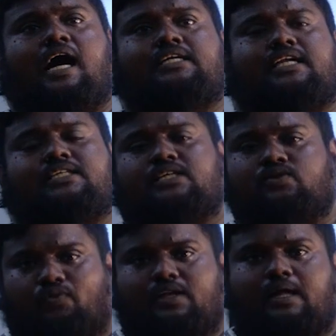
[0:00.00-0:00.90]

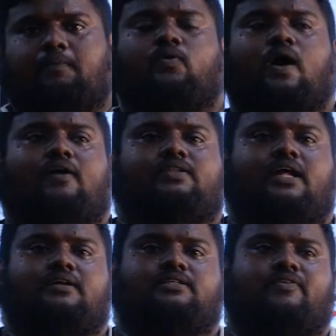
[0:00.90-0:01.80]
agitations for them to have
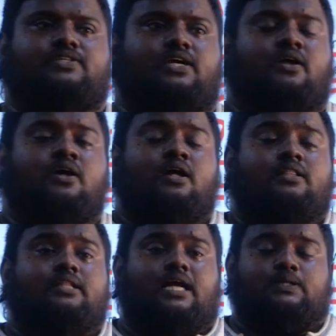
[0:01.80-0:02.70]
their reservation.
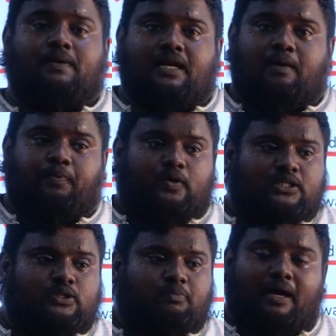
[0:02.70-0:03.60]
There has been a
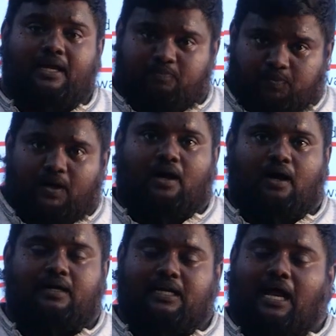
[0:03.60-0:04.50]
protest by
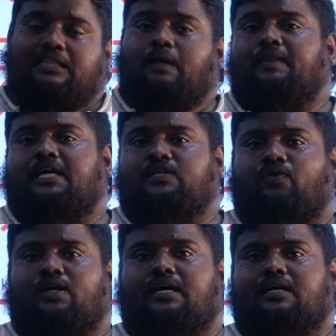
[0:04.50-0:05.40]
in Andhra Pradesh
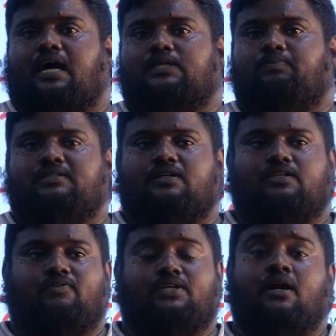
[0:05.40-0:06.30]
for their caste based
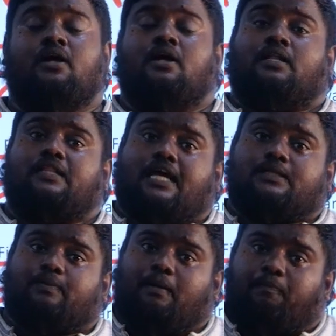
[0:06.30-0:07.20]
reservation. There
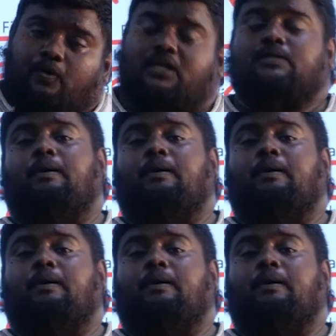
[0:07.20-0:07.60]
has been a protest